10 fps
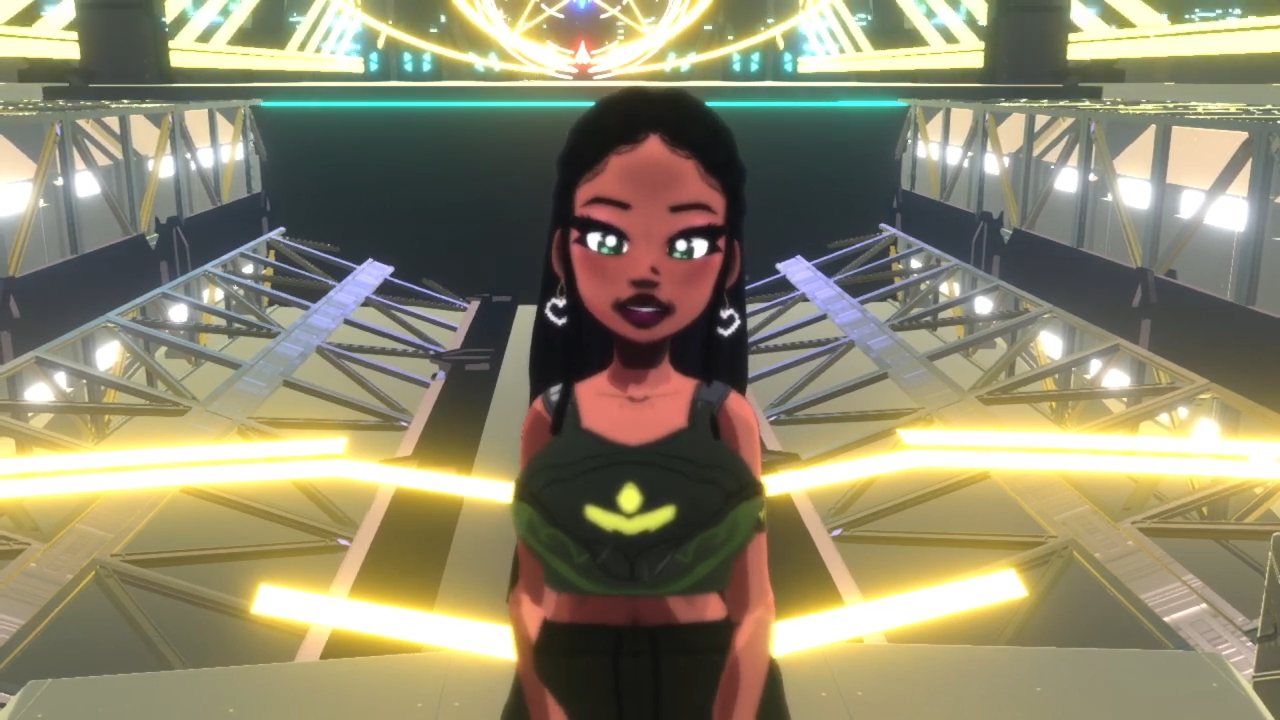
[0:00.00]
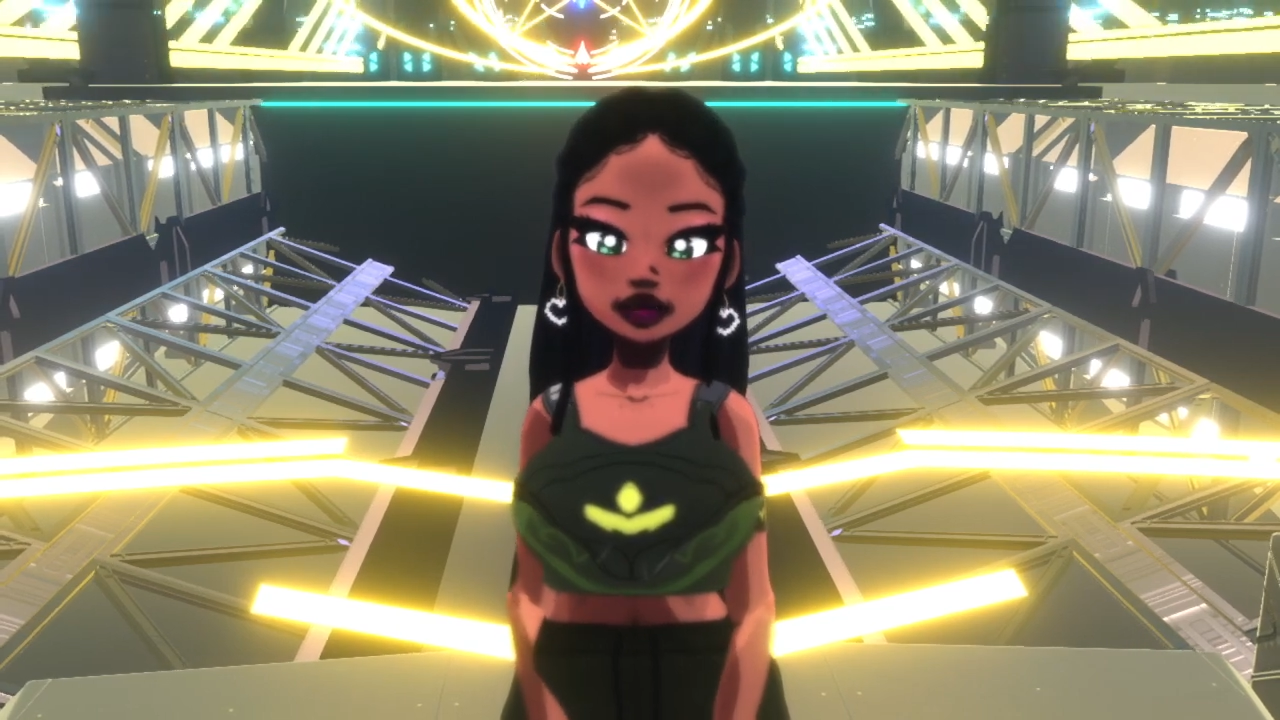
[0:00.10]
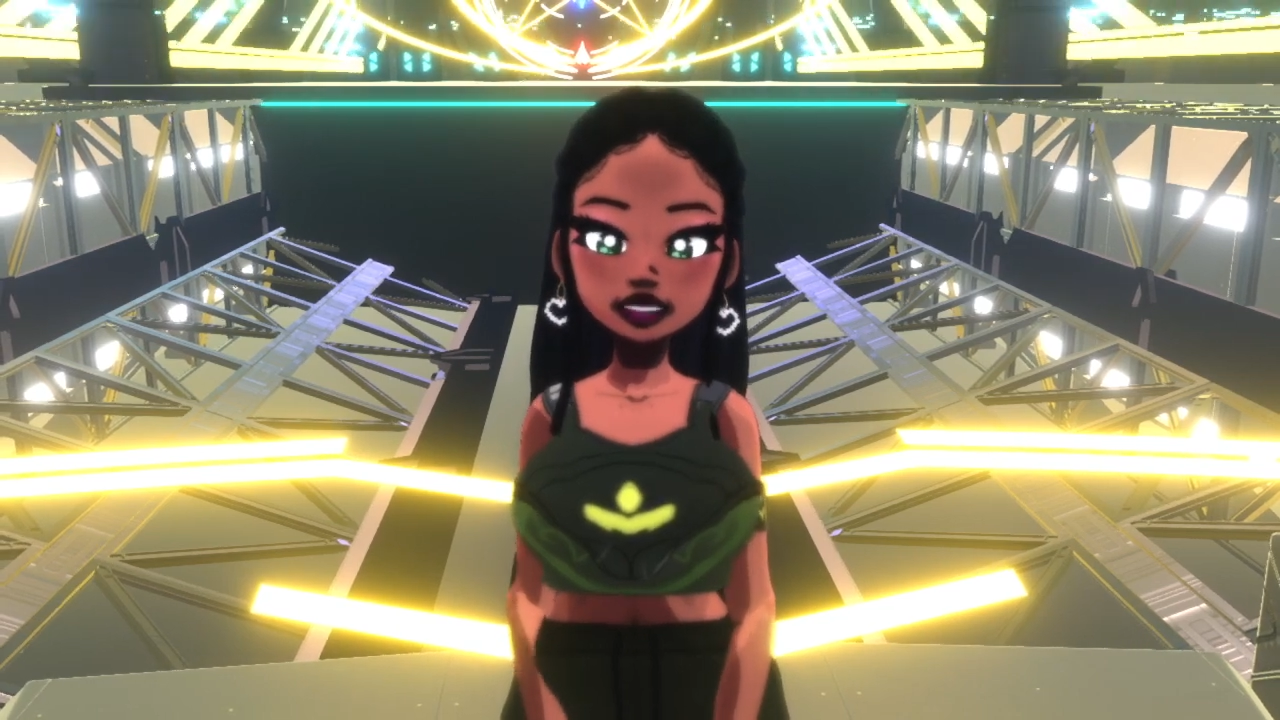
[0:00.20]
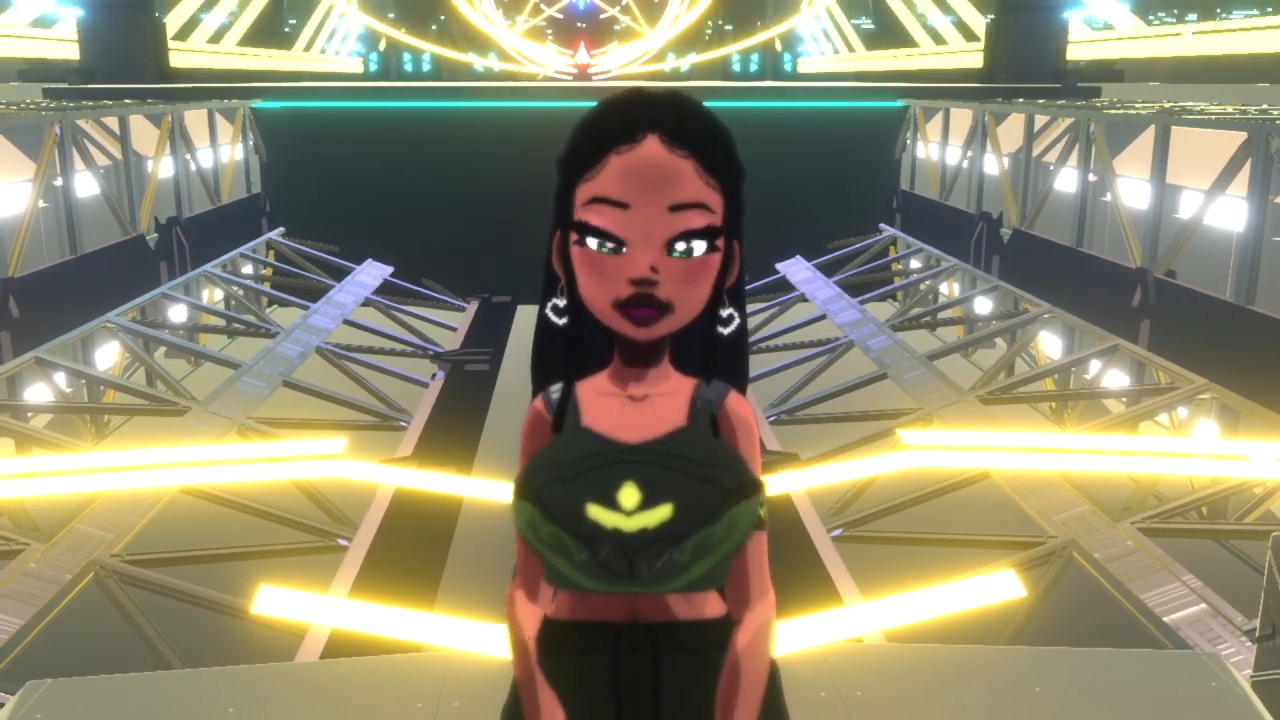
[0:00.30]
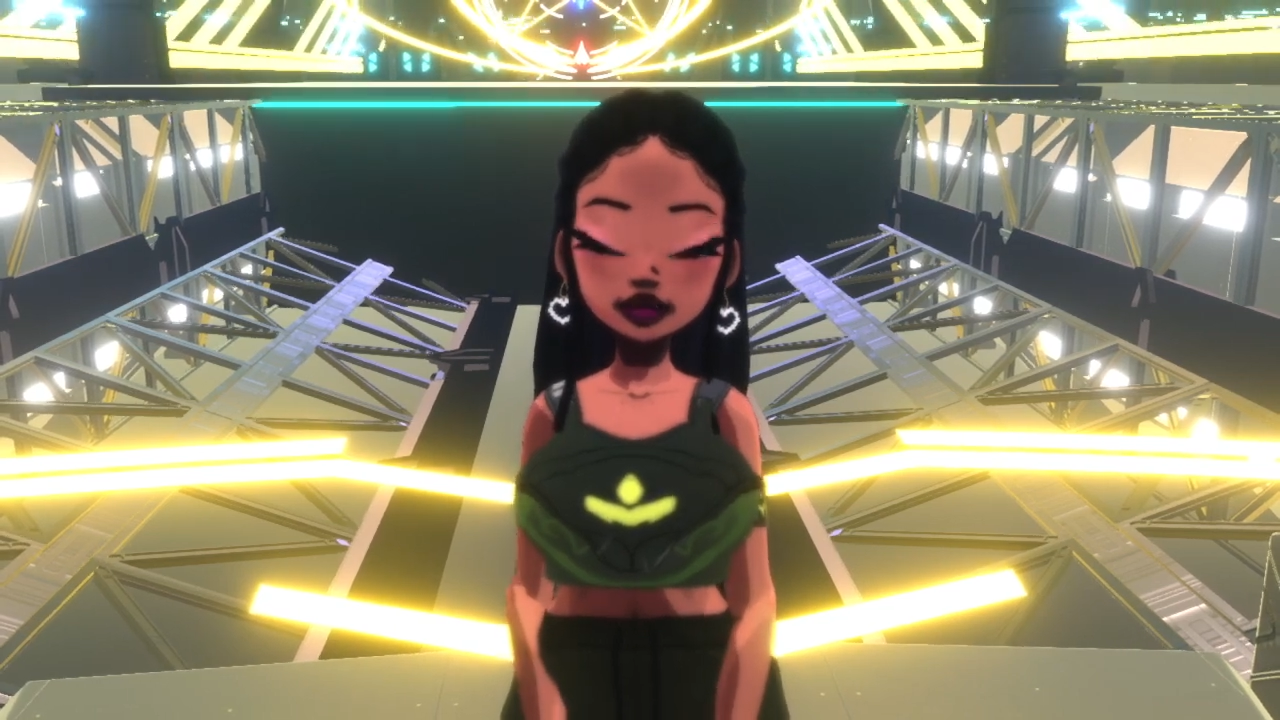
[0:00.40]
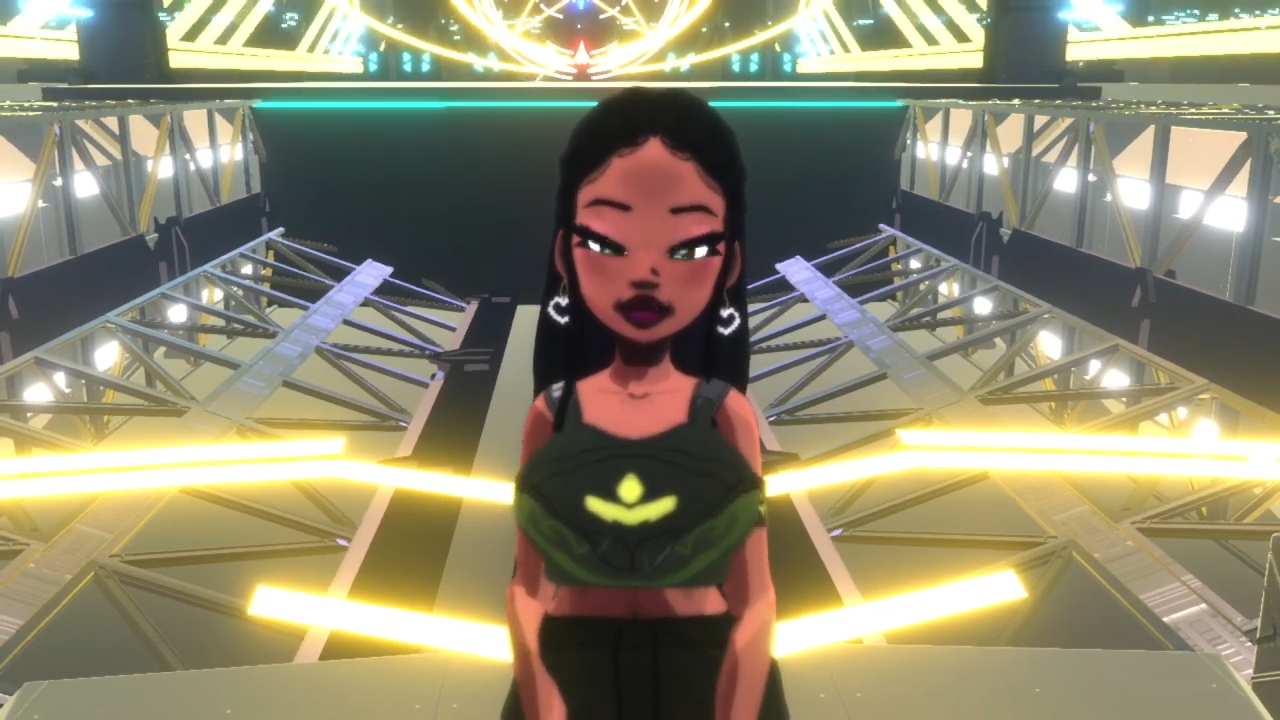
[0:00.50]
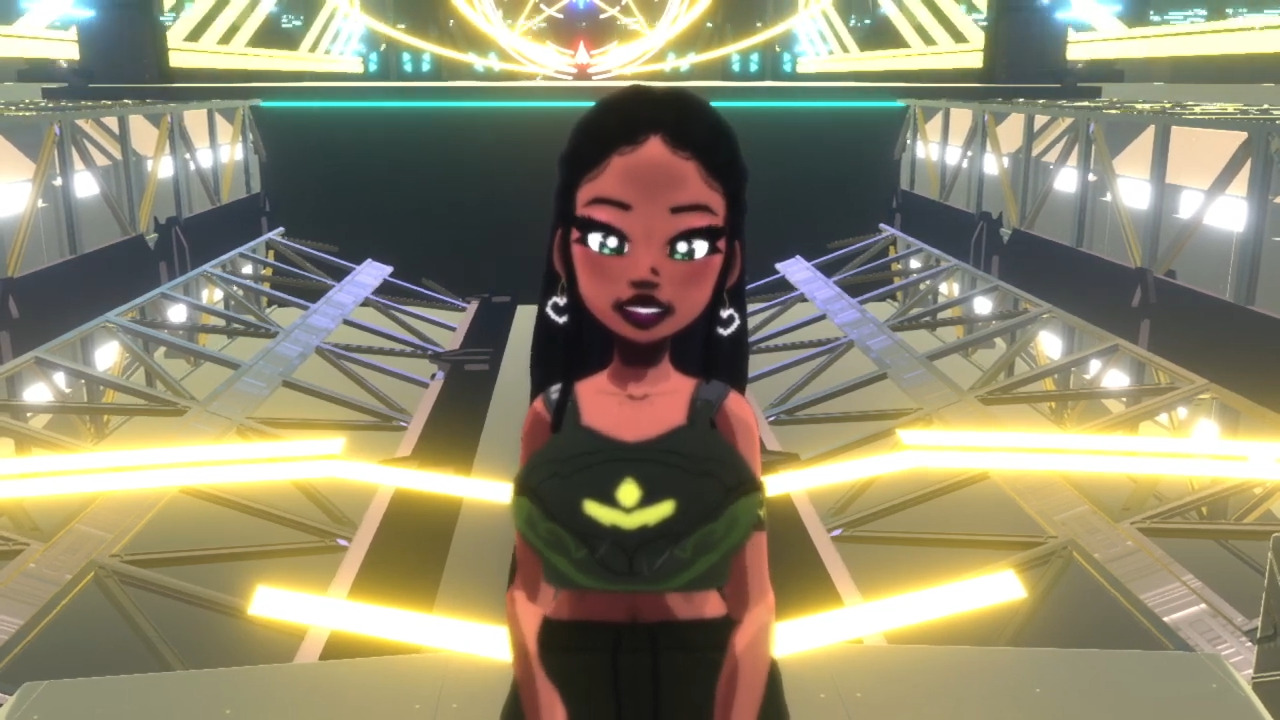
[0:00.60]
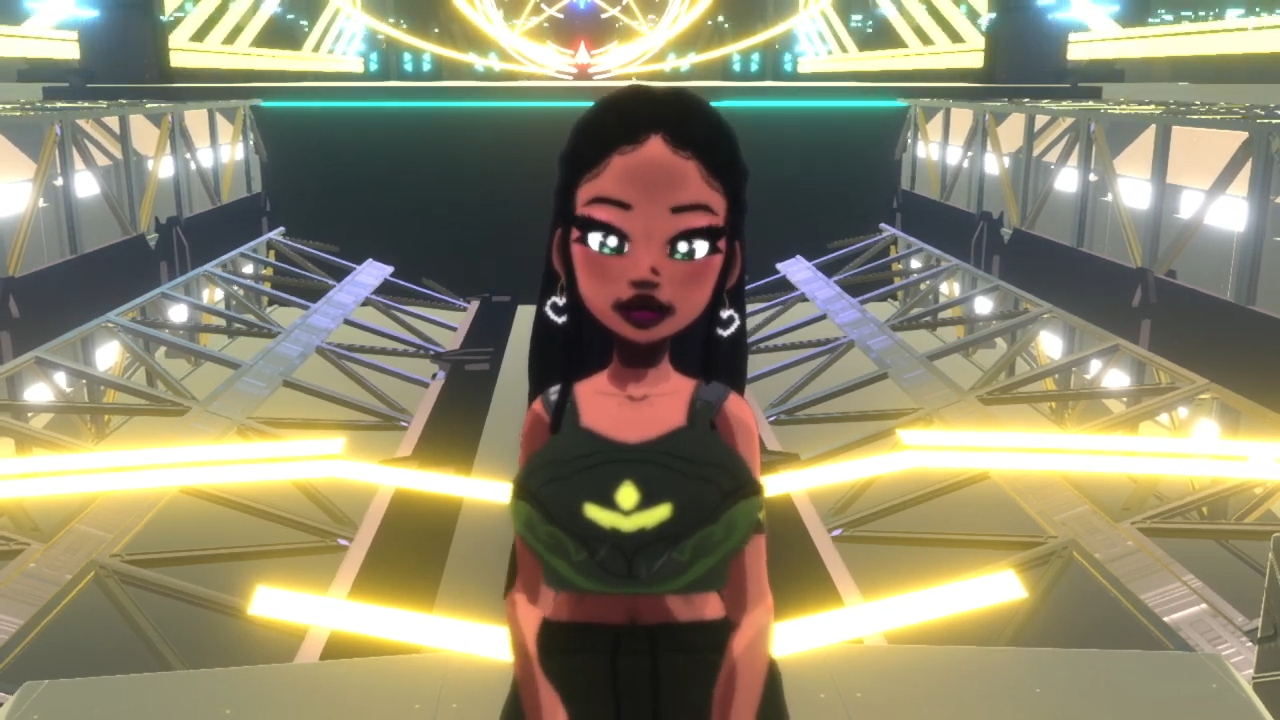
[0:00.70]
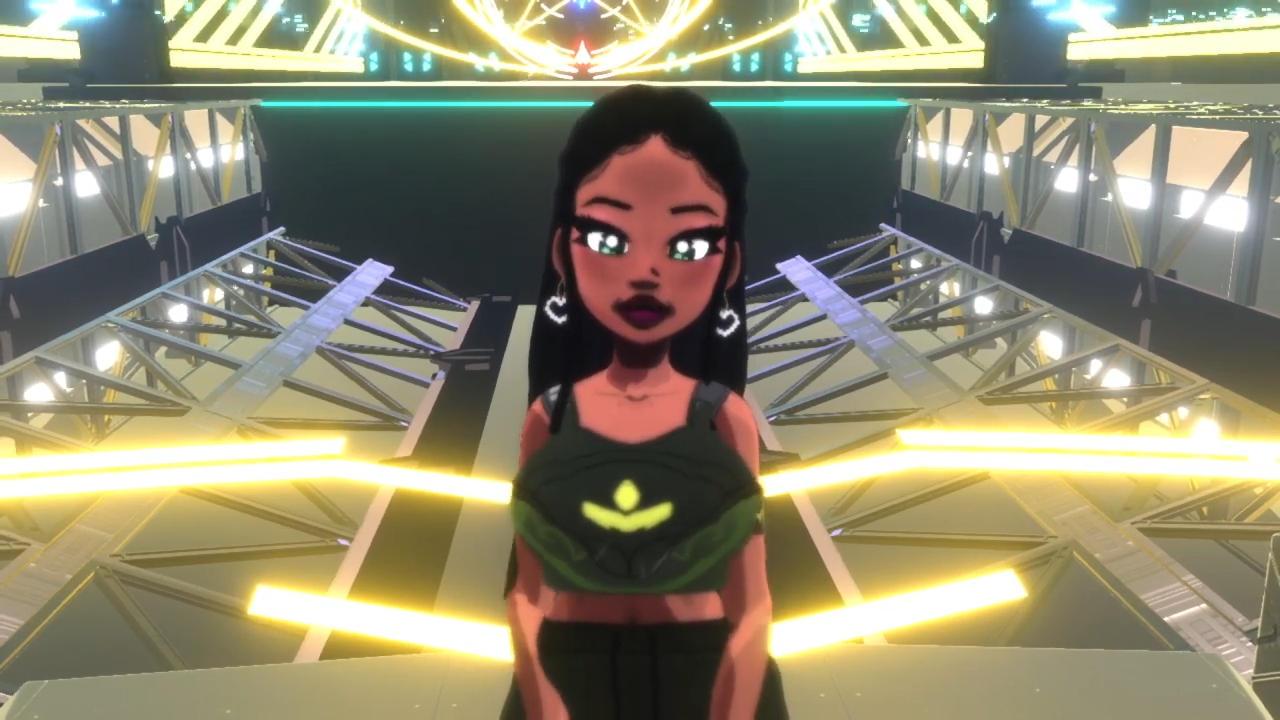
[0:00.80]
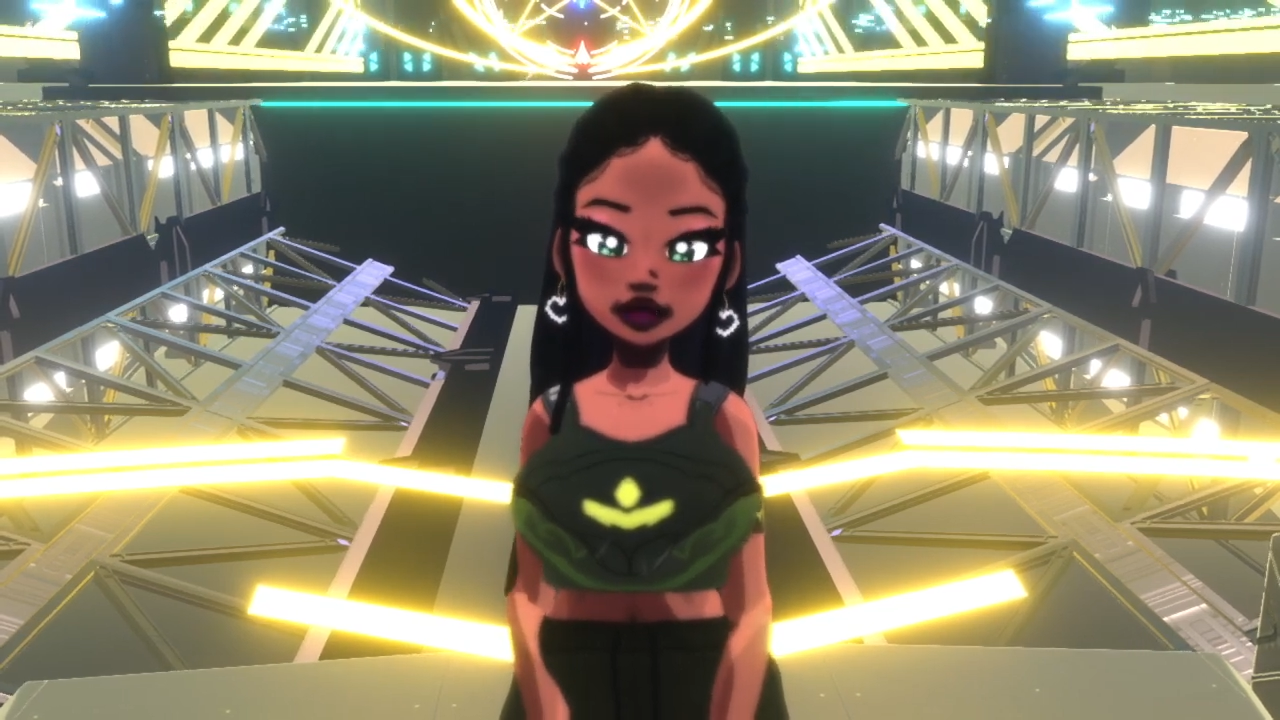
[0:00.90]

it makes the